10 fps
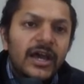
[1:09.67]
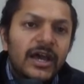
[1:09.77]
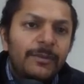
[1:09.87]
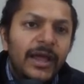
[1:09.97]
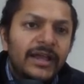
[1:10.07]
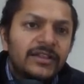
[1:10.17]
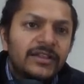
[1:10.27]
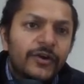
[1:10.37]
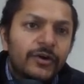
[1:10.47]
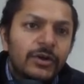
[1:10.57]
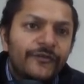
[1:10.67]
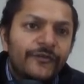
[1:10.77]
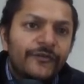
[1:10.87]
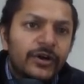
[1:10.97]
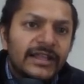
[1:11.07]
applying the formula
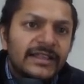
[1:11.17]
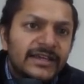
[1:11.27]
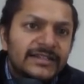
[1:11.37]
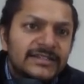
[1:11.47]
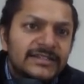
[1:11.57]
for like this,